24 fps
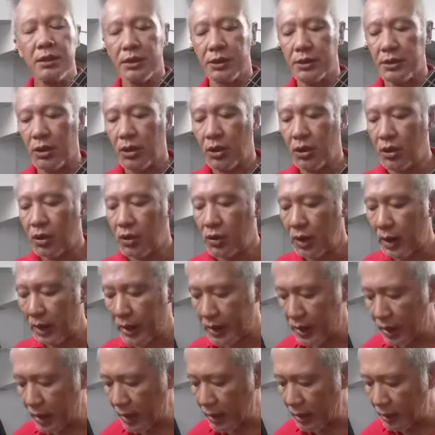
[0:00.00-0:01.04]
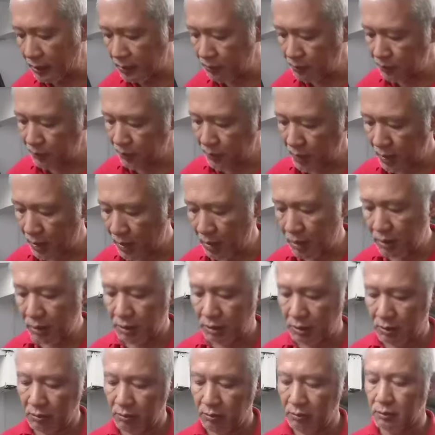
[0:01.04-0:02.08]
So I got it,
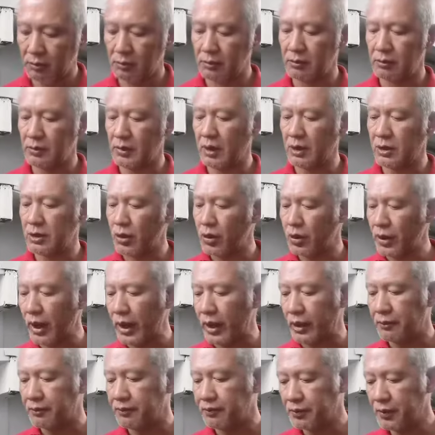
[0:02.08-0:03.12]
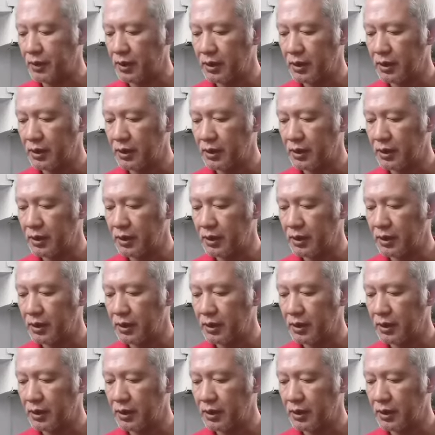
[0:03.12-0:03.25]
and it's okay.